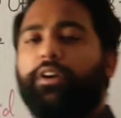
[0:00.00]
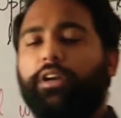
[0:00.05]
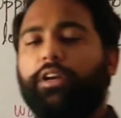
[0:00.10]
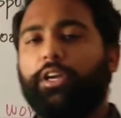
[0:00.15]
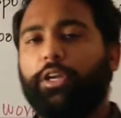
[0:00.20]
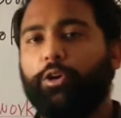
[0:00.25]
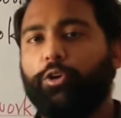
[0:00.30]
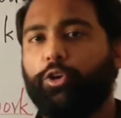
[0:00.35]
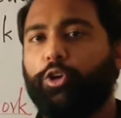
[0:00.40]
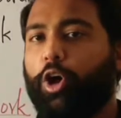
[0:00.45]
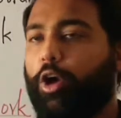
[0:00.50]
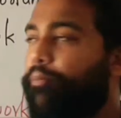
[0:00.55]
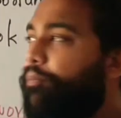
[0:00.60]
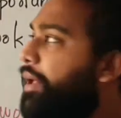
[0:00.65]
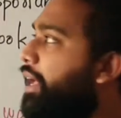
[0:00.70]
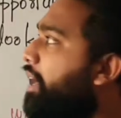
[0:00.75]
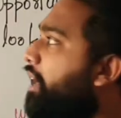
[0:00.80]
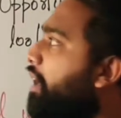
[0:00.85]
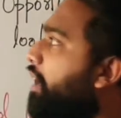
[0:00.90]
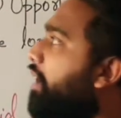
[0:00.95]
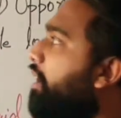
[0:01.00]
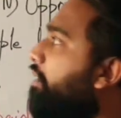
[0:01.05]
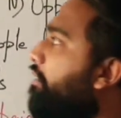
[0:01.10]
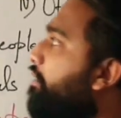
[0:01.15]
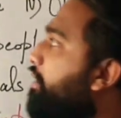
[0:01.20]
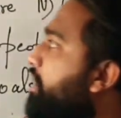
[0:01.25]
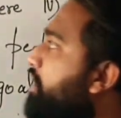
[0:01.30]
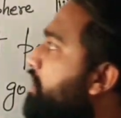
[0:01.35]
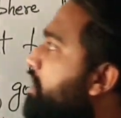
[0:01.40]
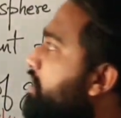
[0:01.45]
new topic,
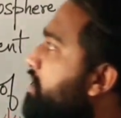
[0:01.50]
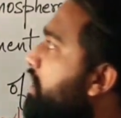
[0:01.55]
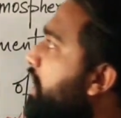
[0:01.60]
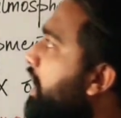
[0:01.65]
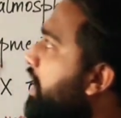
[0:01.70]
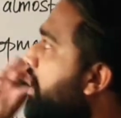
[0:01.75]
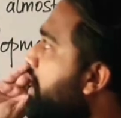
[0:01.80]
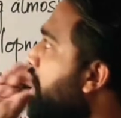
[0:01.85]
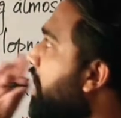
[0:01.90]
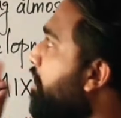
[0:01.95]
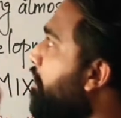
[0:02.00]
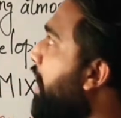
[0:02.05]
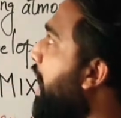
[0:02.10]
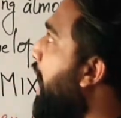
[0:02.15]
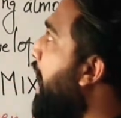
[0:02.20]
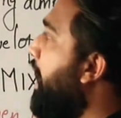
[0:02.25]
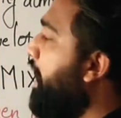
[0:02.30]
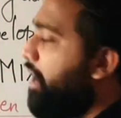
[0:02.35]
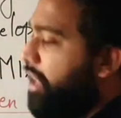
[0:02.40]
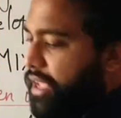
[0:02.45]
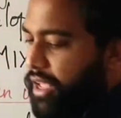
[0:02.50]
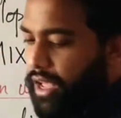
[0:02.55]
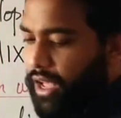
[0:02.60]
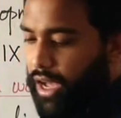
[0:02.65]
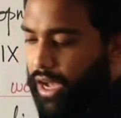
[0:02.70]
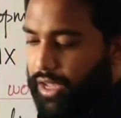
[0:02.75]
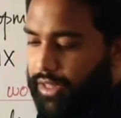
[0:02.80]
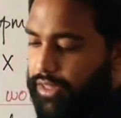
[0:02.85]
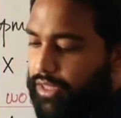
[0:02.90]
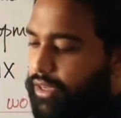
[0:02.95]
which is income and
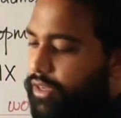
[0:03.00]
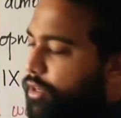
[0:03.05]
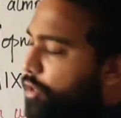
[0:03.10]
other